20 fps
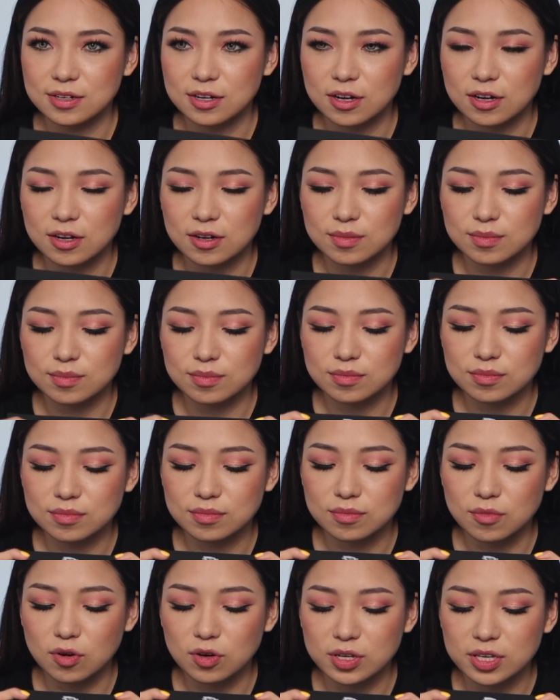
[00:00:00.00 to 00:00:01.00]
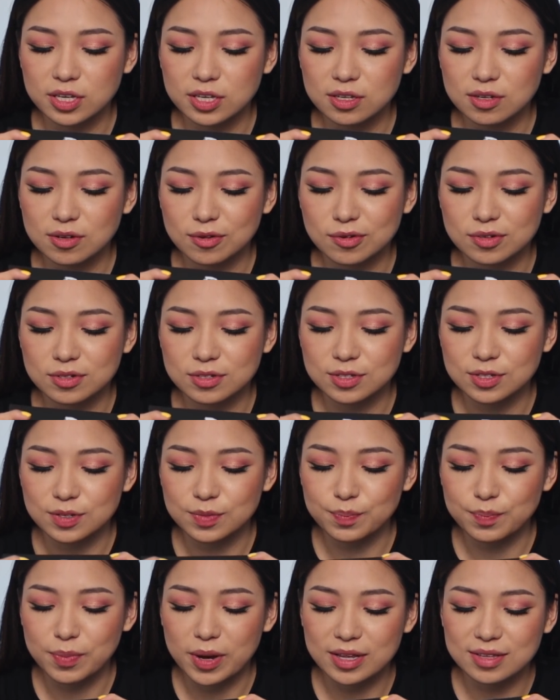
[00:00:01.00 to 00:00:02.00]
monkey or
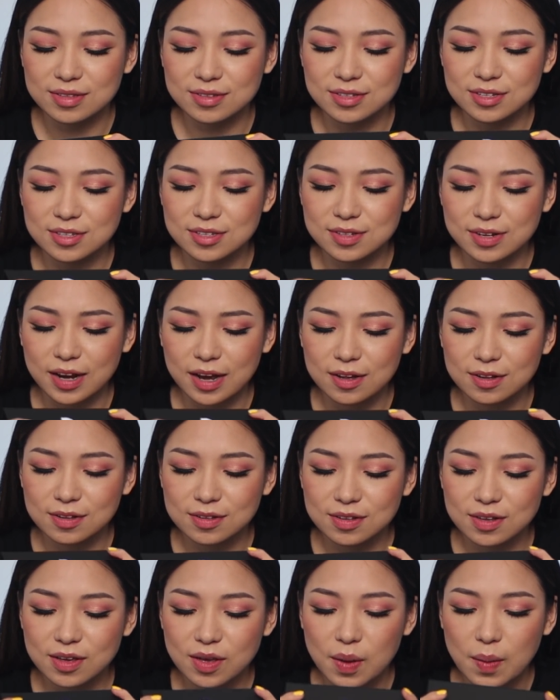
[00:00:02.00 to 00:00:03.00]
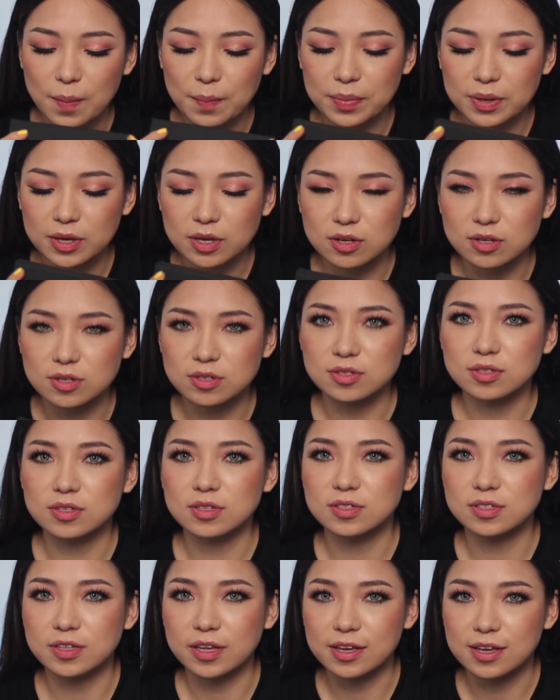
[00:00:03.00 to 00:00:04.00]
chimpanzee style, because
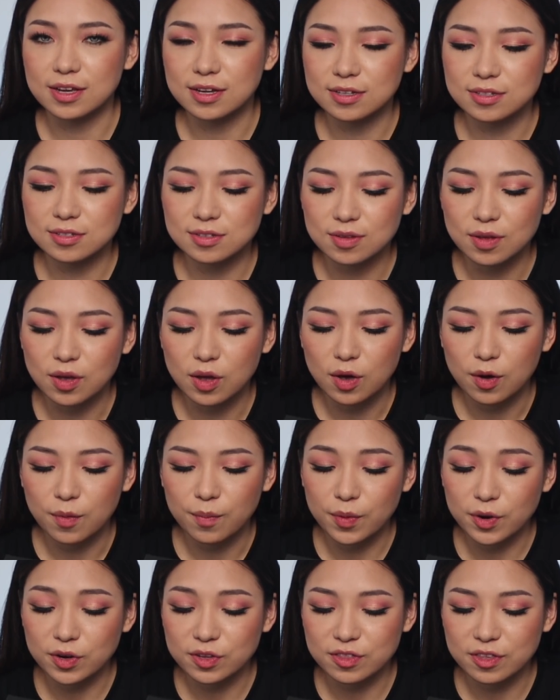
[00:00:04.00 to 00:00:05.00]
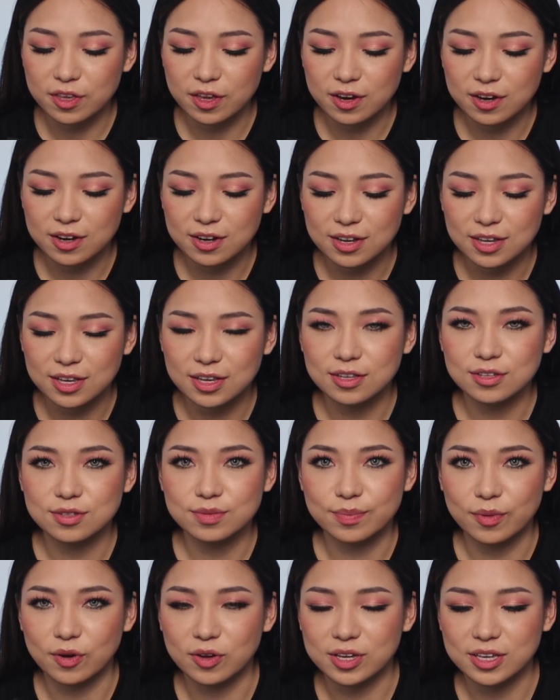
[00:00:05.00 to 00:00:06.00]
Sega's birth year is
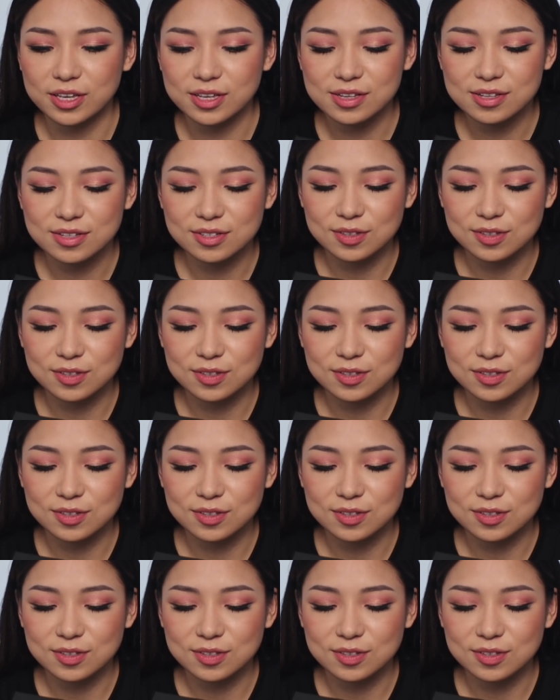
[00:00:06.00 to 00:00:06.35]
monkey.